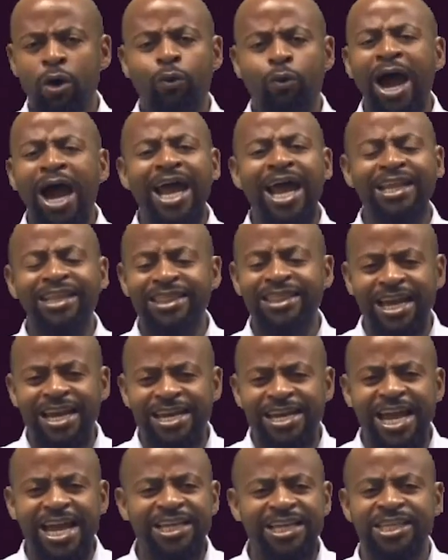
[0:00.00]
While the
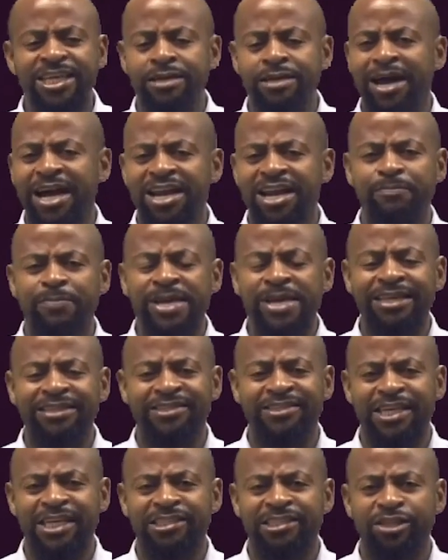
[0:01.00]
nation might have been
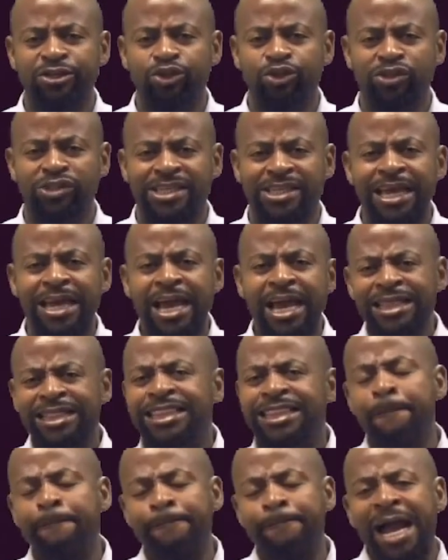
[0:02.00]
uncertain to say,
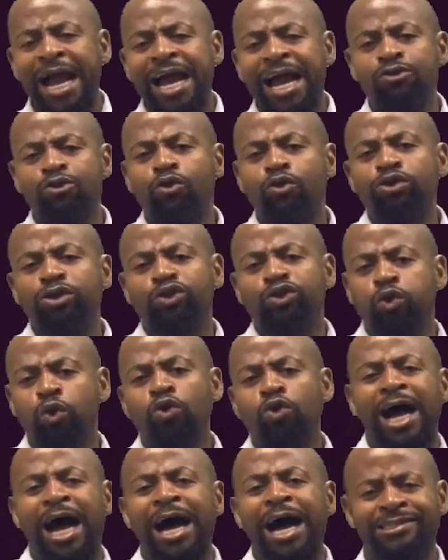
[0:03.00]
the man who
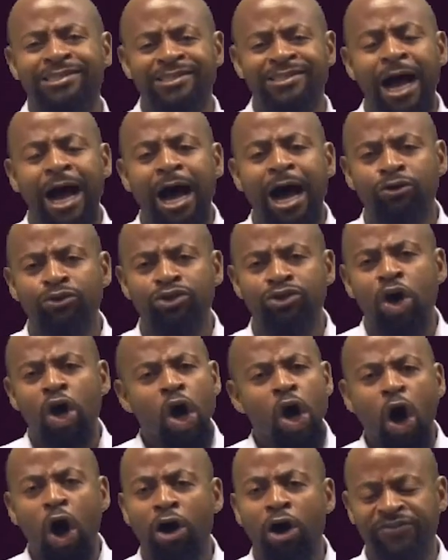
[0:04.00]
took us out
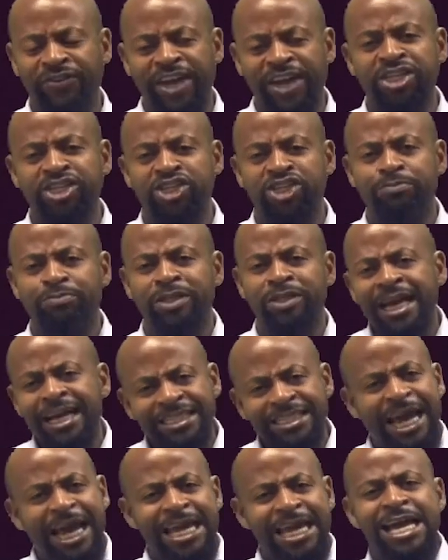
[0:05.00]
of Egypt,
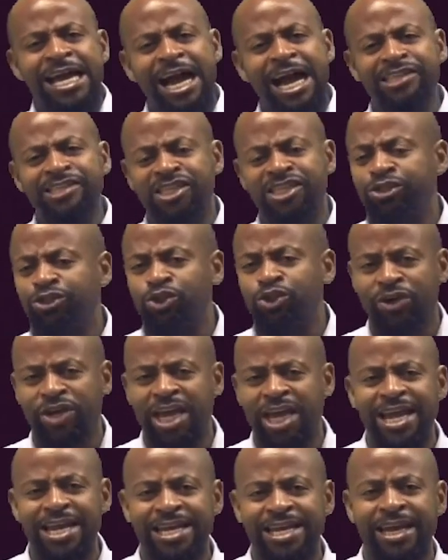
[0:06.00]
taking us into
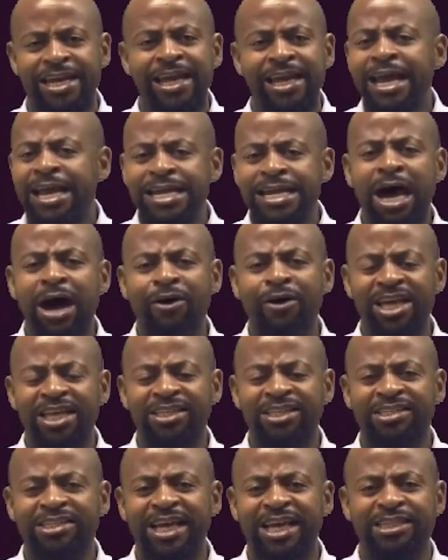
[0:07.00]
Canaan, now
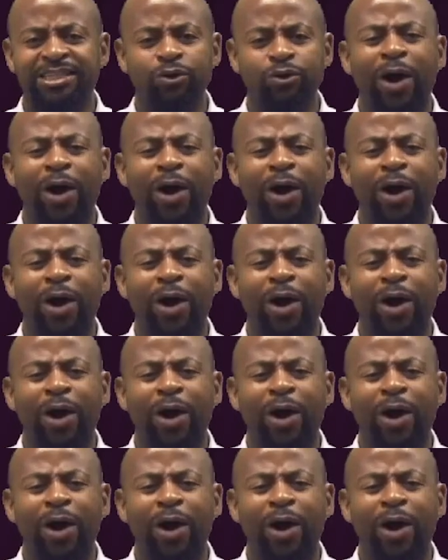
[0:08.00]
is dead.